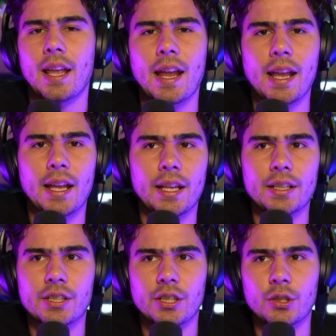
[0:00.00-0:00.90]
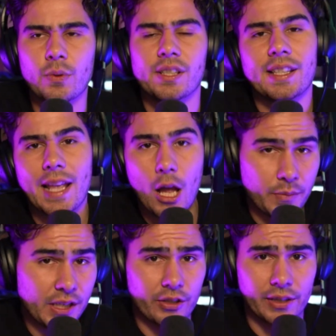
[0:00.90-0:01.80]
And you want to see how
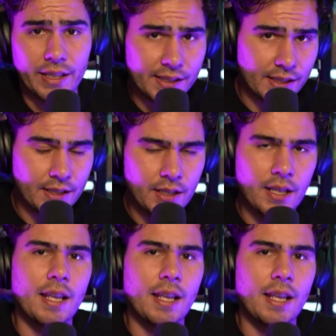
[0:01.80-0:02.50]
many are listed.